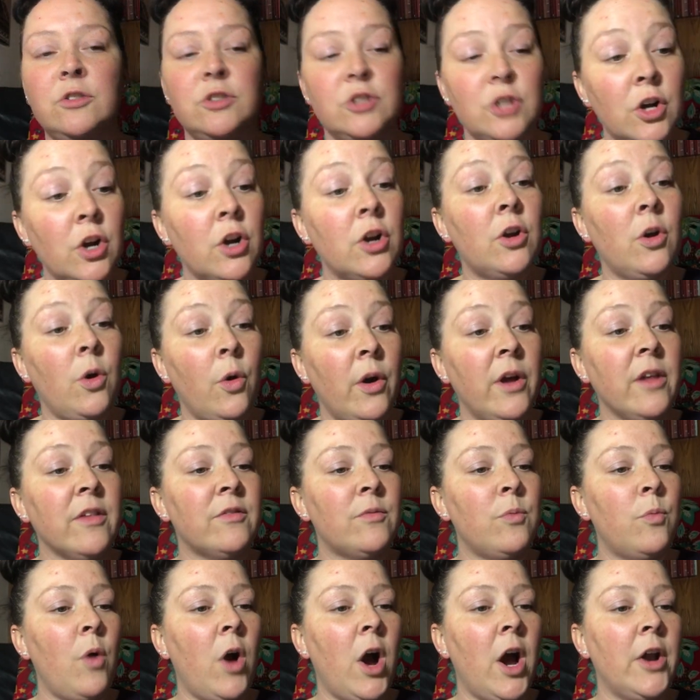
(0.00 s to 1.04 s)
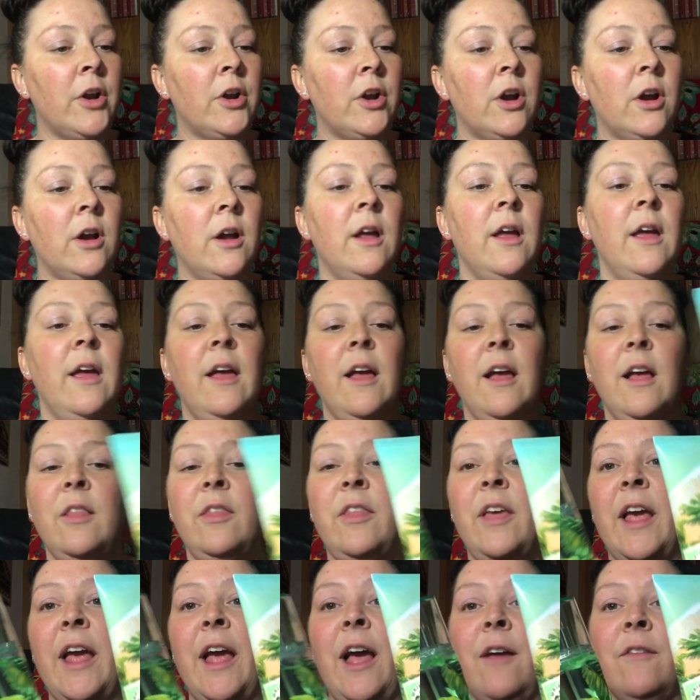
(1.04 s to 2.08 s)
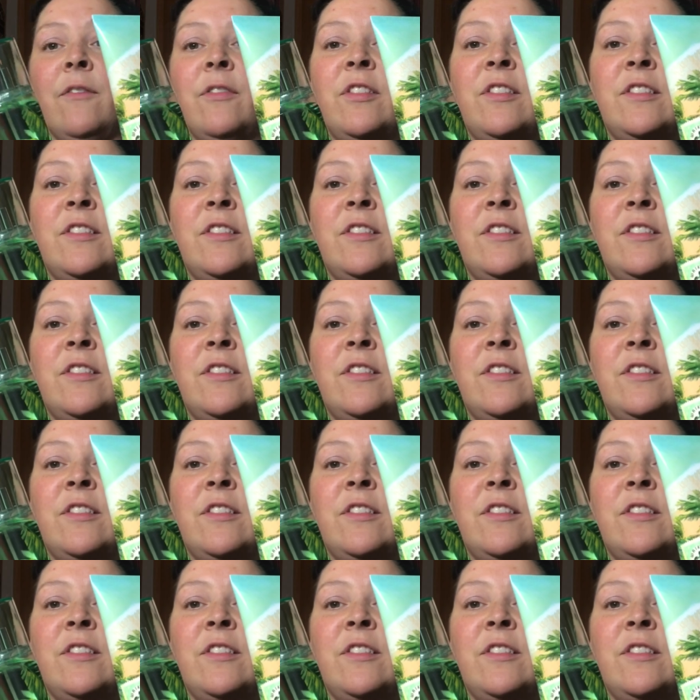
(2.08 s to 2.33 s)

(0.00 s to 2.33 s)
turquoise water. They have